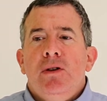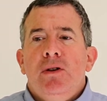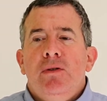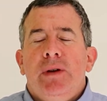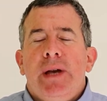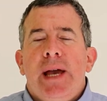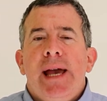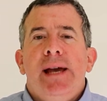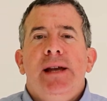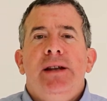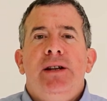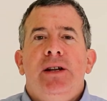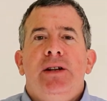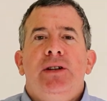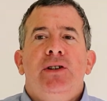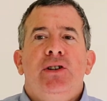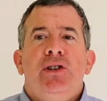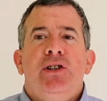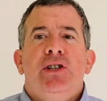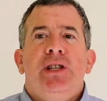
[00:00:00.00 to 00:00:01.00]
you can't
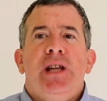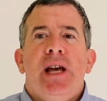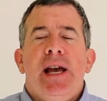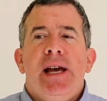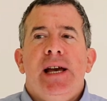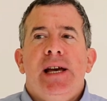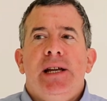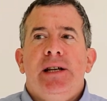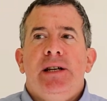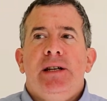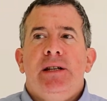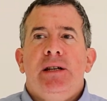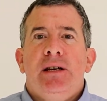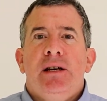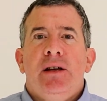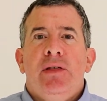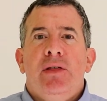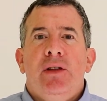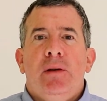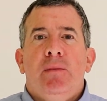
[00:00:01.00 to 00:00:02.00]
understand
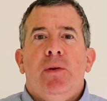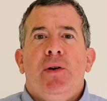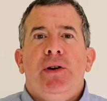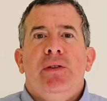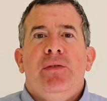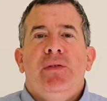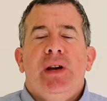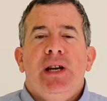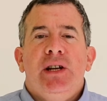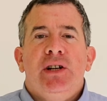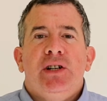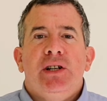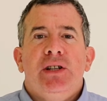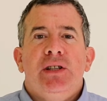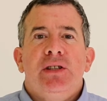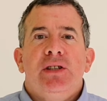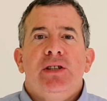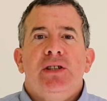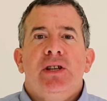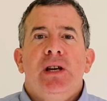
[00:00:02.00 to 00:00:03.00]
their
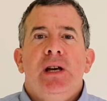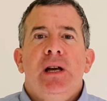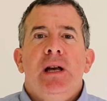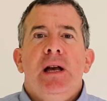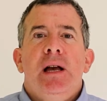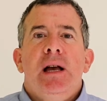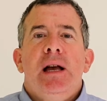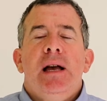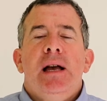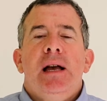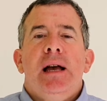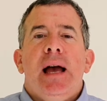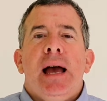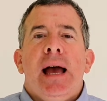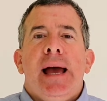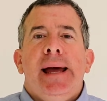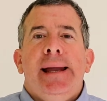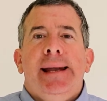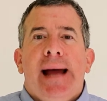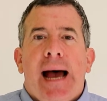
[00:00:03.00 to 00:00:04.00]
motivations
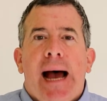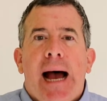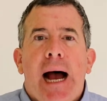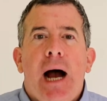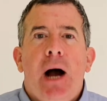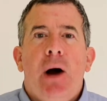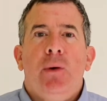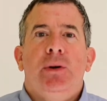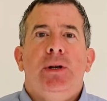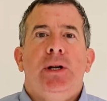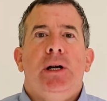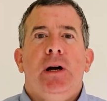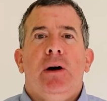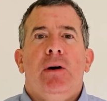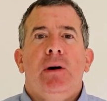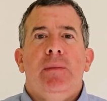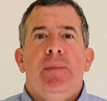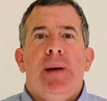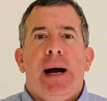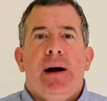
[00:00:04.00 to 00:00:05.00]
and how to
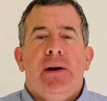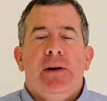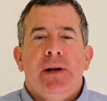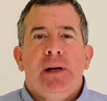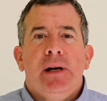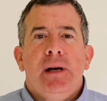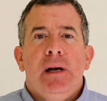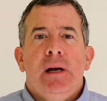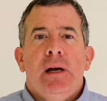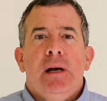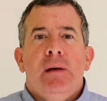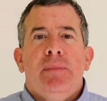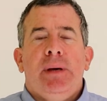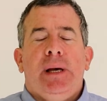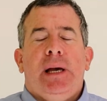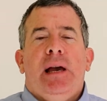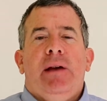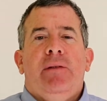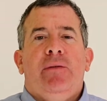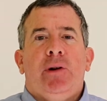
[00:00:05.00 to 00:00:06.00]
go about
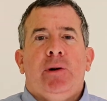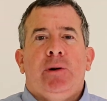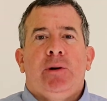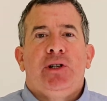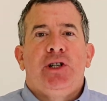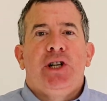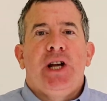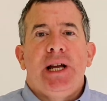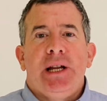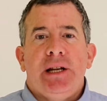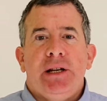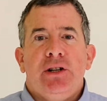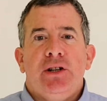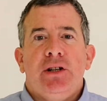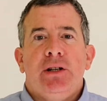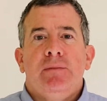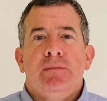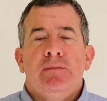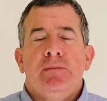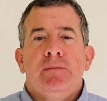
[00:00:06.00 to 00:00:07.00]
behavioral
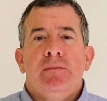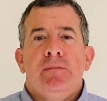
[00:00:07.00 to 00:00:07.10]
change.